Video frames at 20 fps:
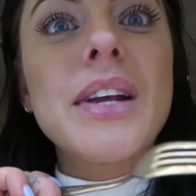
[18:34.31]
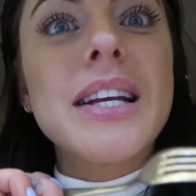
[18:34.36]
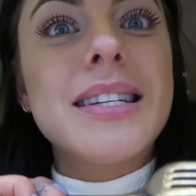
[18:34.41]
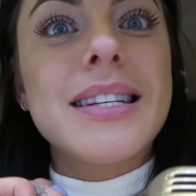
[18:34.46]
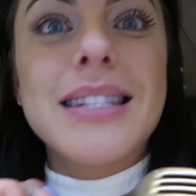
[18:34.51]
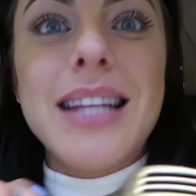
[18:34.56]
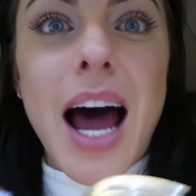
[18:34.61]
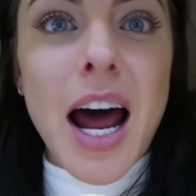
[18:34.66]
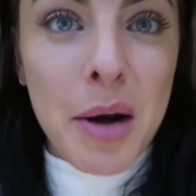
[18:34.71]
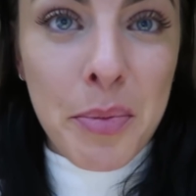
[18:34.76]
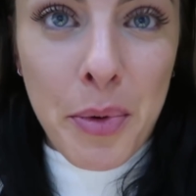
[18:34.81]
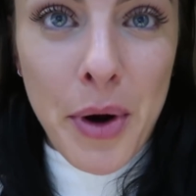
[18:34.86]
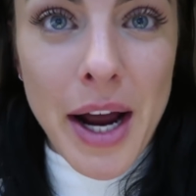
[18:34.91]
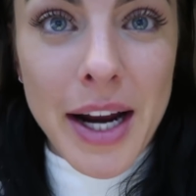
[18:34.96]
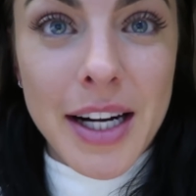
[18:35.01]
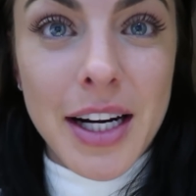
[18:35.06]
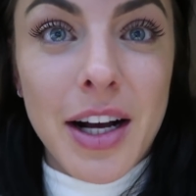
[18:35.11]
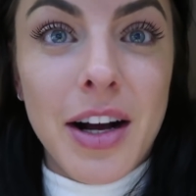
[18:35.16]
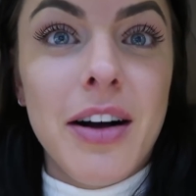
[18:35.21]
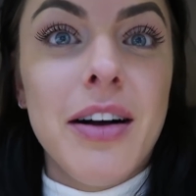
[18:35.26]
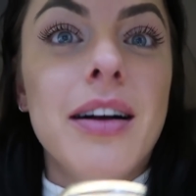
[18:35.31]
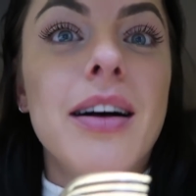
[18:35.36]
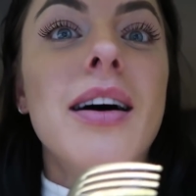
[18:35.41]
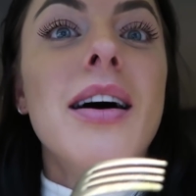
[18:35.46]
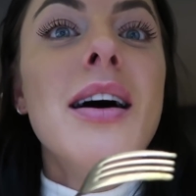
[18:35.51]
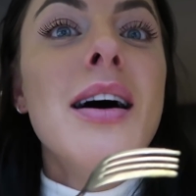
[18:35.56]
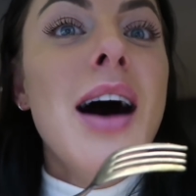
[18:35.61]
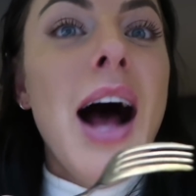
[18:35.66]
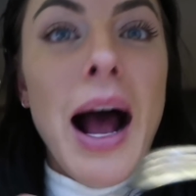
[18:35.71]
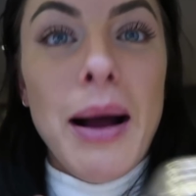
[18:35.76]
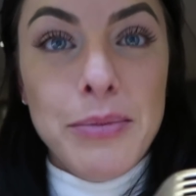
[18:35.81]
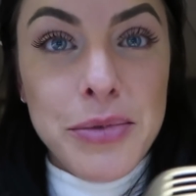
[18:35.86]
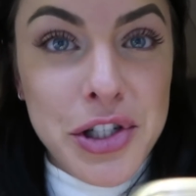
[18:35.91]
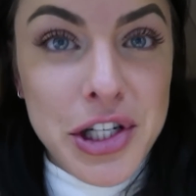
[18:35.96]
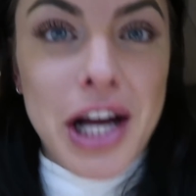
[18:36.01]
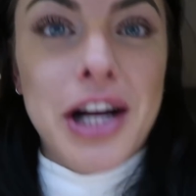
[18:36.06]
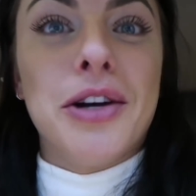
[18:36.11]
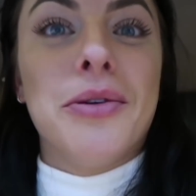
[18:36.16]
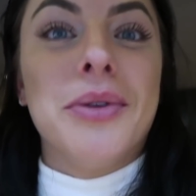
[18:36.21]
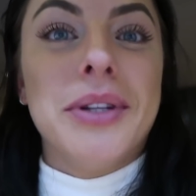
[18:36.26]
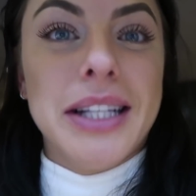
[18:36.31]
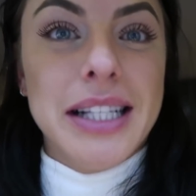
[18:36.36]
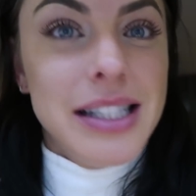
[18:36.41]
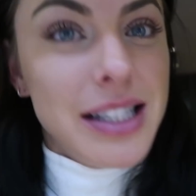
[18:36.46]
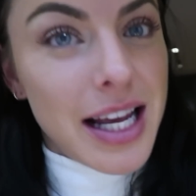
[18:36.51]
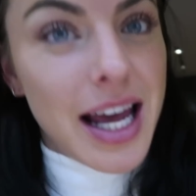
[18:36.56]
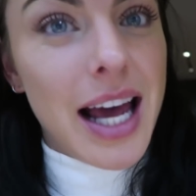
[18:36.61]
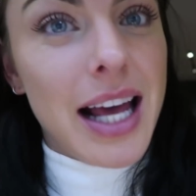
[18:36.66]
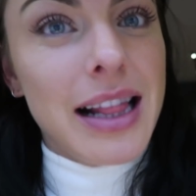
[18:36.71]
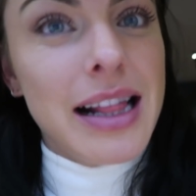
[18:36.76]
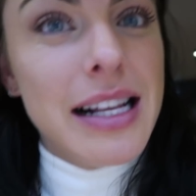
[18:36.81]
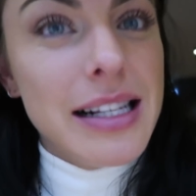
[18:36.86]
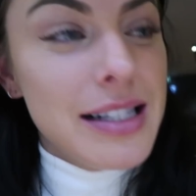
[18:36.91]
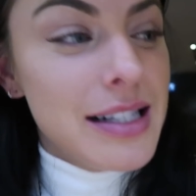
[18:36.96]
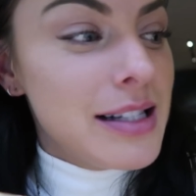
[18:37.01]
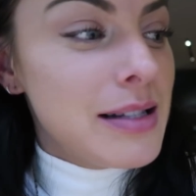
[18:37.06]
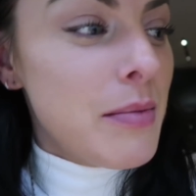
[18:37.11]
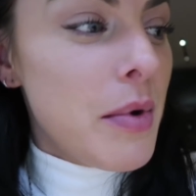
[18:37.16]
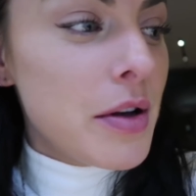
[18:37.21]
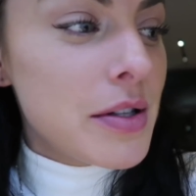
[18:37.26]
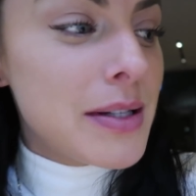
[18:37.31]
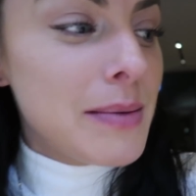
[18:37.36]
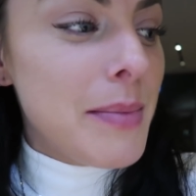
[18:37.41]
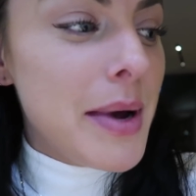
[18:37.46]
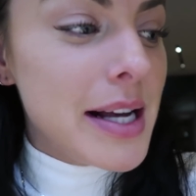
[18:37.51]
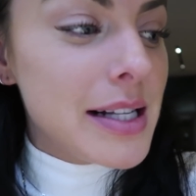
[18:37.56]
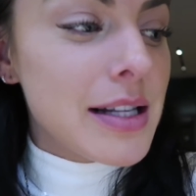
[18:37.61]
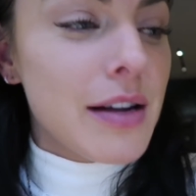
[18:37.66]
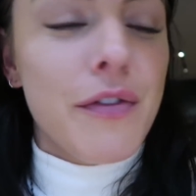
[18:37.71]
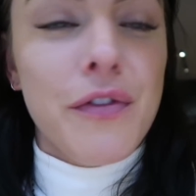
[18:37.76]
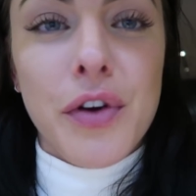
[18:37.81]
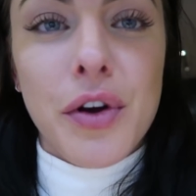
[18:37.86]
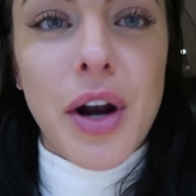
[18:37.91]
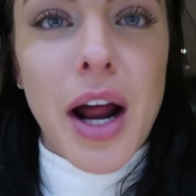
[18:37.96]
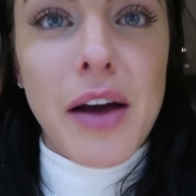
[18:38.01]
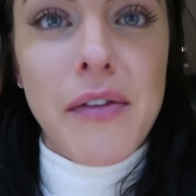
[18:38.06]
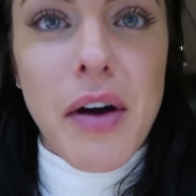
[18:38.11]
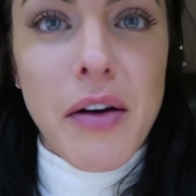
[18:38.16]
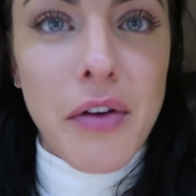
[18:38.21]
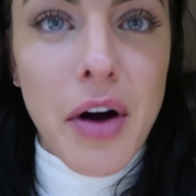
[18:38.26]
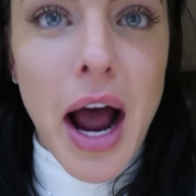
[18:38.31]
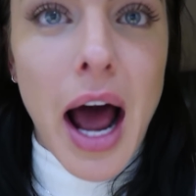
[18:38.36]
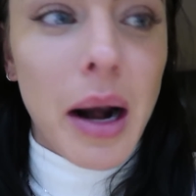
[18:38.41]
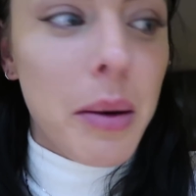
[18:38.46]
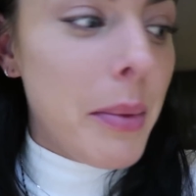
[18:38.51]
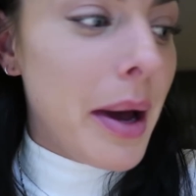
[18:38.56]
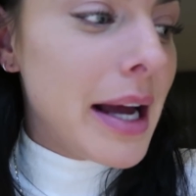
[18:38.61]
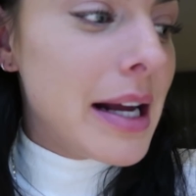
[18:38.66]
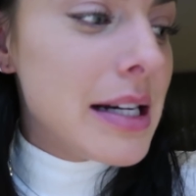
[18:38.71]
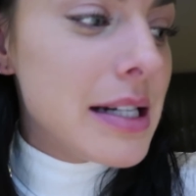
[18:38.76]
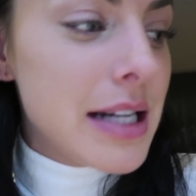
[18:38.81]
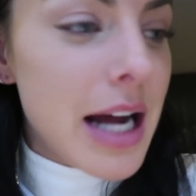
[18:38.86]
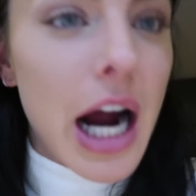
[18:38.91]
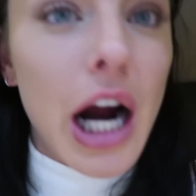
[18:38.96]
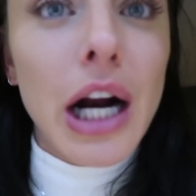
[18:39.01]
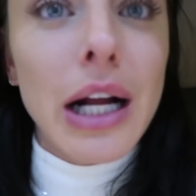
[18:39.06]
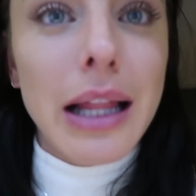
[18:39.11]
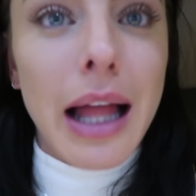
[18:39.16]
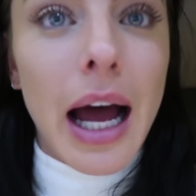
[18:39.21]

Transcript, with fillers: This is not a brand deal. I'm genuinely saying this is the most amazing food I've ever had in my entire